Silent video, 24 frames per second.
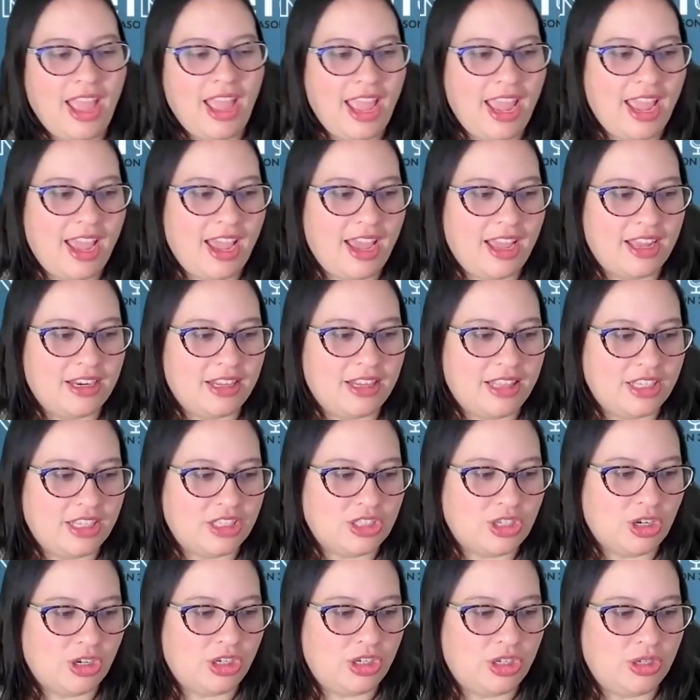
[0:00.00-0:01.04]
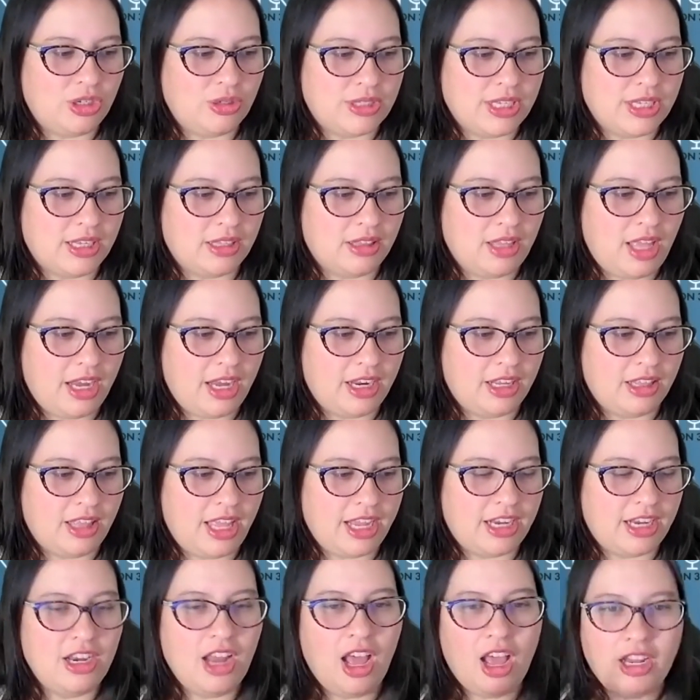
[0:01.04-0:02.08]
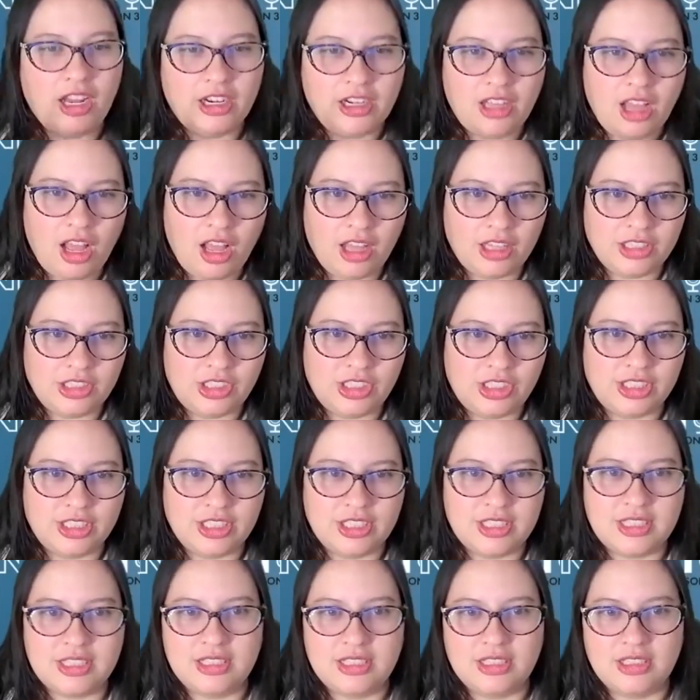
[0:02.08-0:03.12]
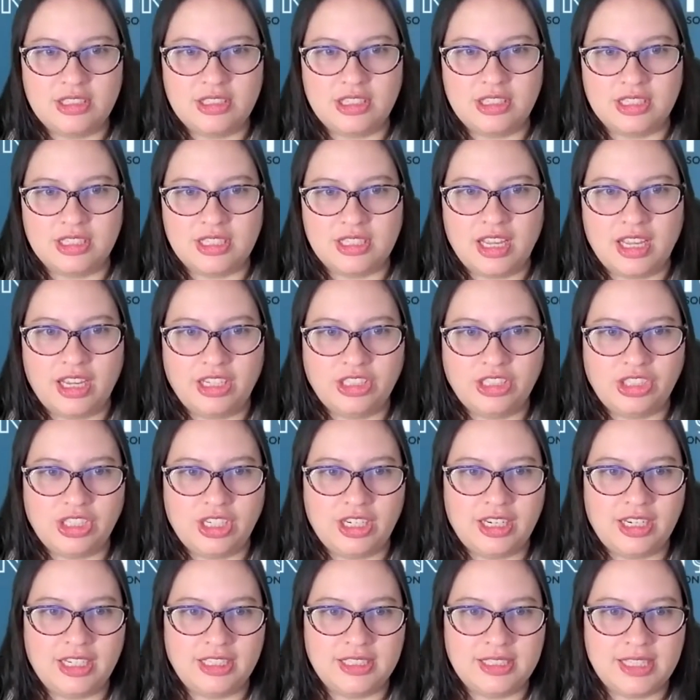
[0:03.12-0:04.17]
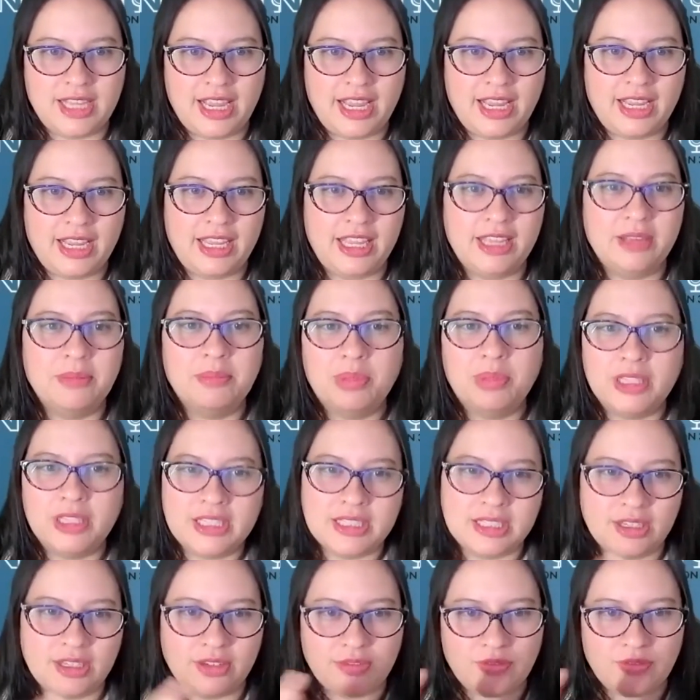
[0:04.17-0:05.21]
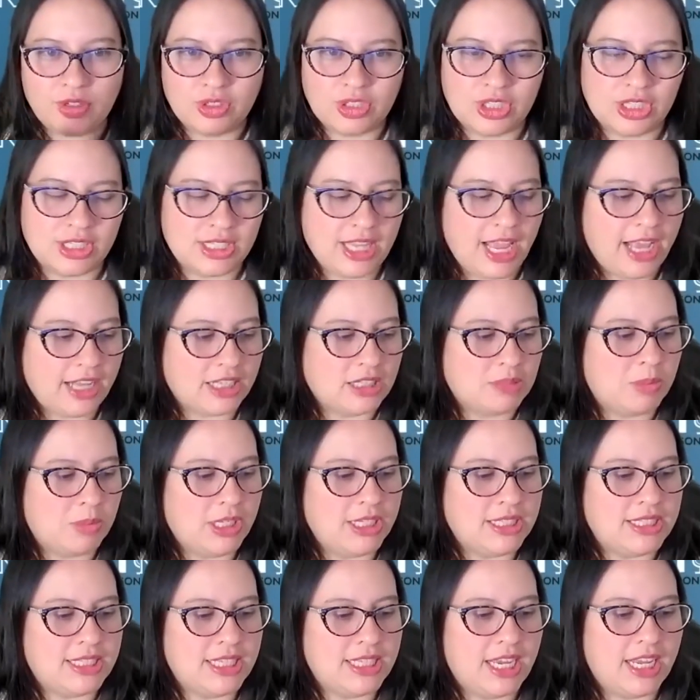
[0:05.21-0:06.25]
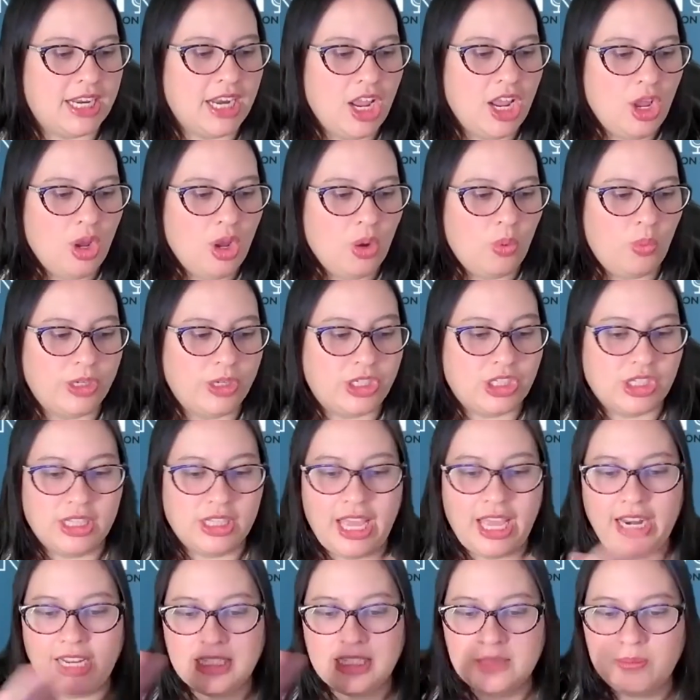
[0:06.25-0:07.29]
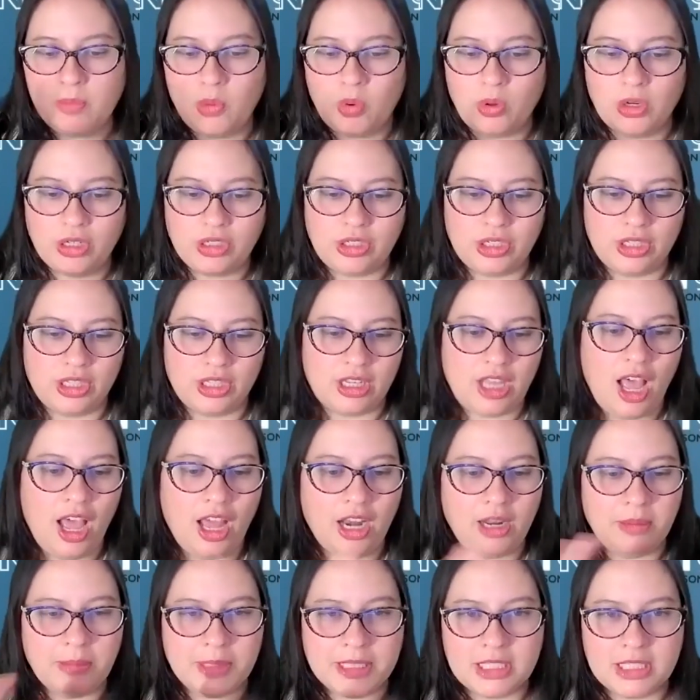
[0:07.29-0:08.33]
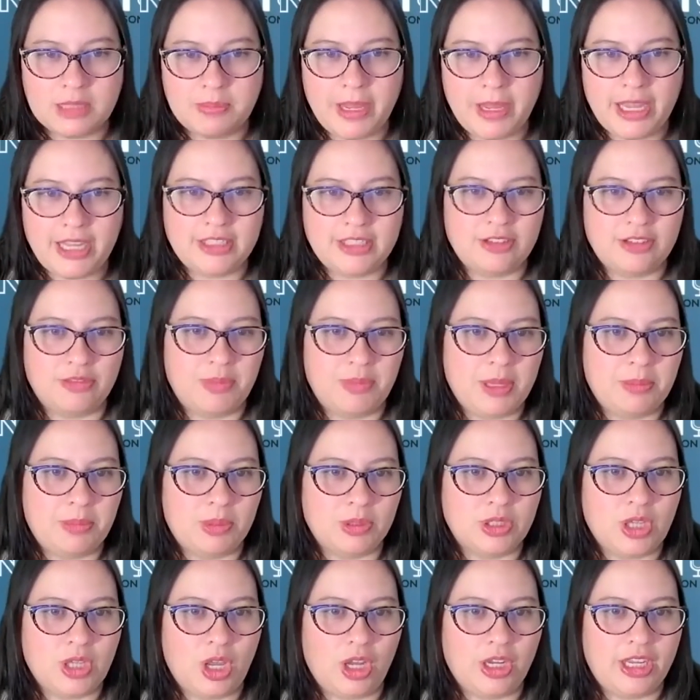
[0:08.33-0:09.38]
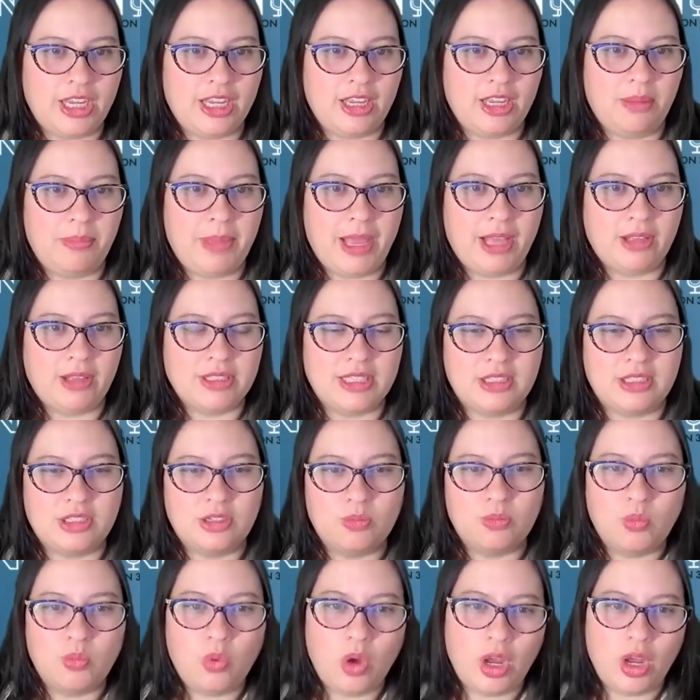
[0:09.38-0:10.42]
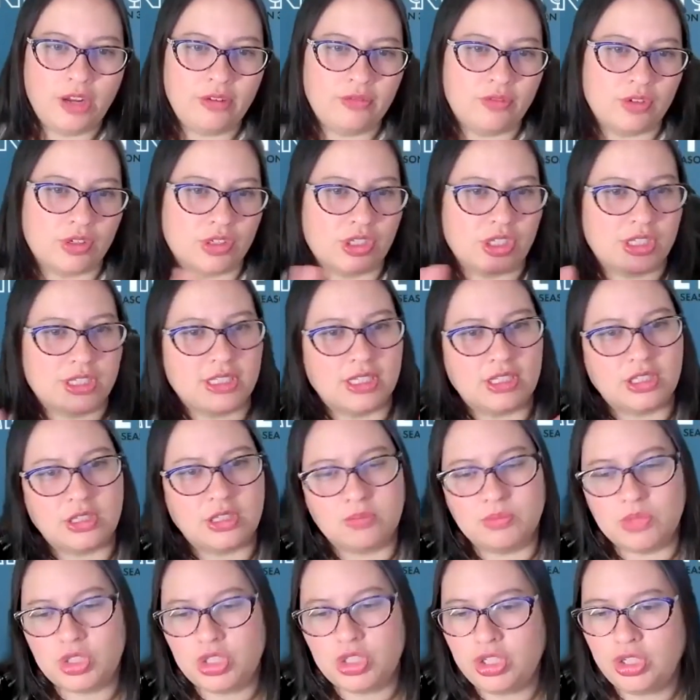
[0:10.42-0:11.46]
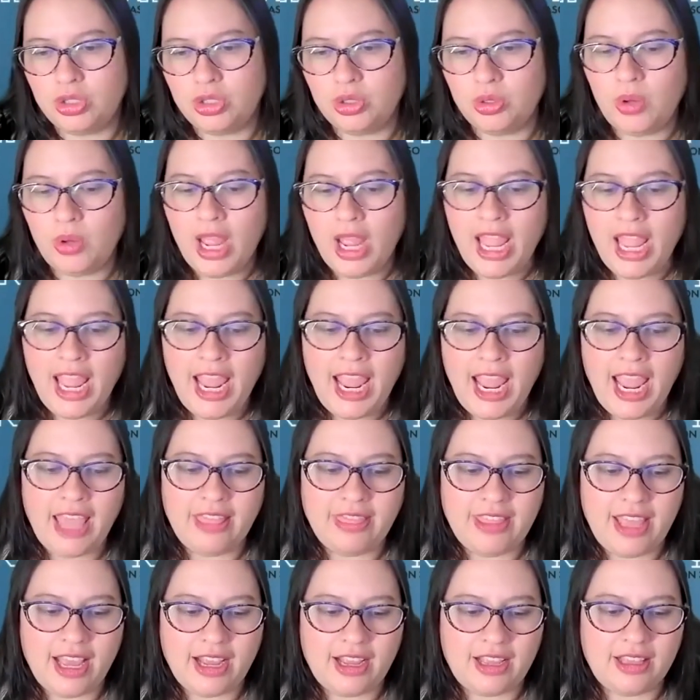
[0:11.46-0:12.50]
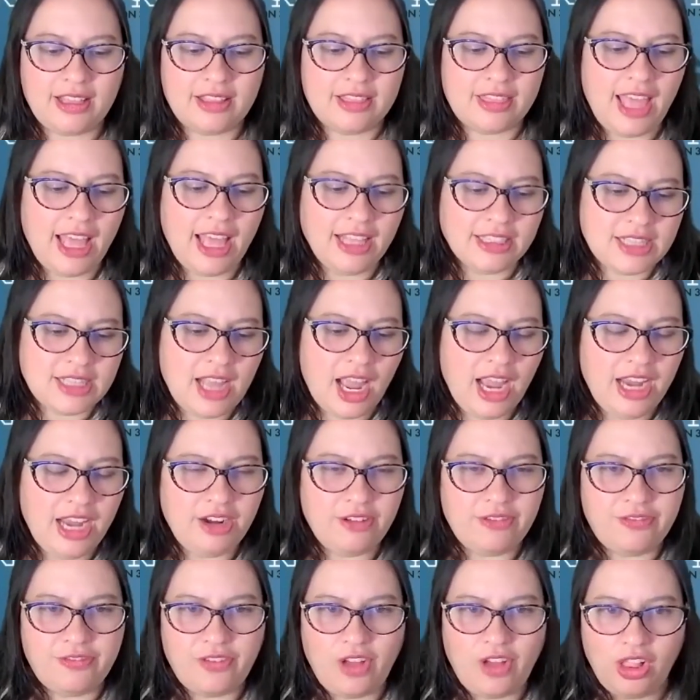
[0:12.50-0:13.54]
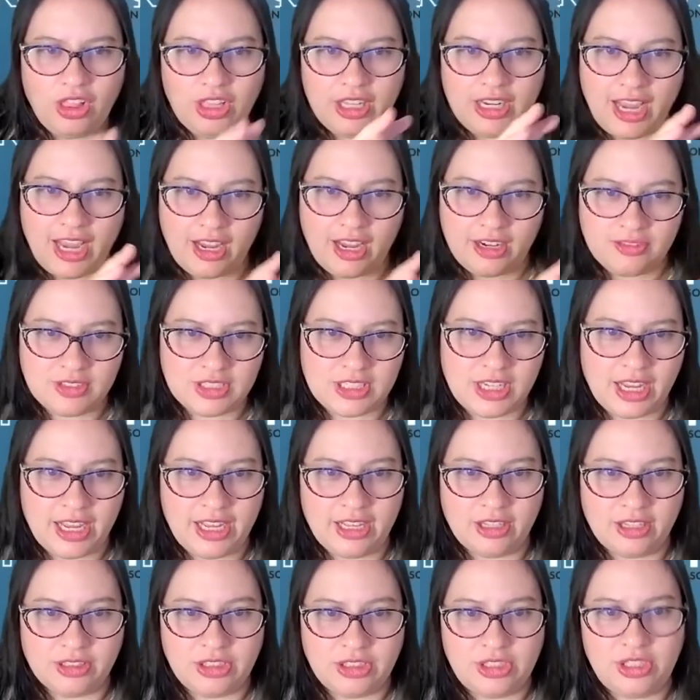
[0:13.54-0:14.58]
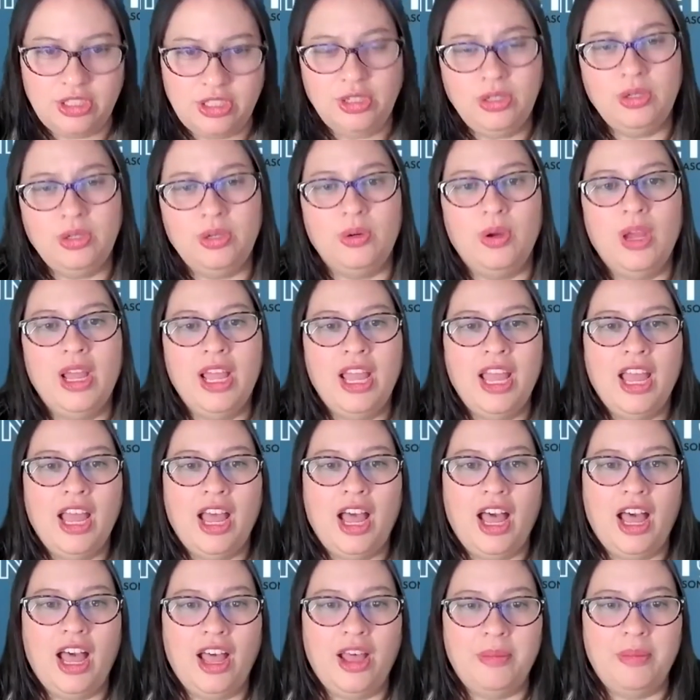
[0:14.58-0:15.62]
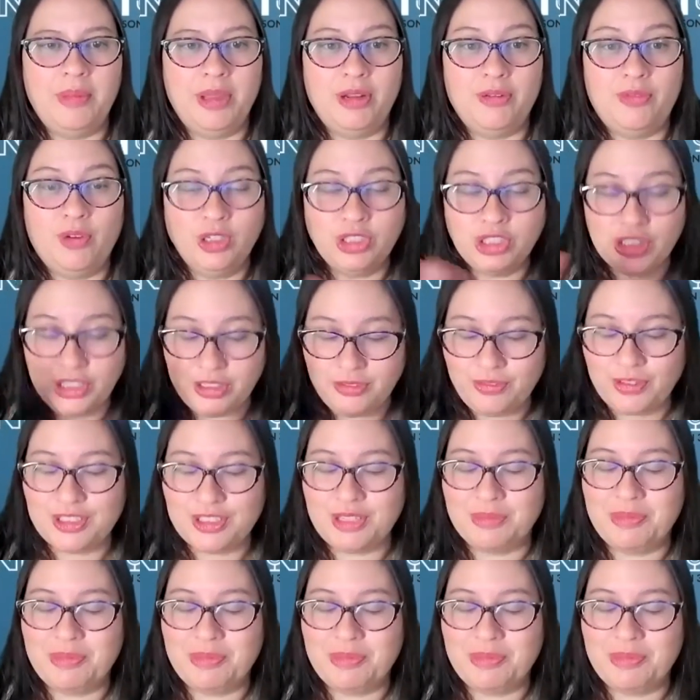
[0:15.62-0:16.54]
And they started using a lot of like non conscious discussion and saying implicit versus explicit, which led us more into the Kahneman space of people talking about system one versus system two. And that that's kind of fallen out of style too. Um, unfortunately, for some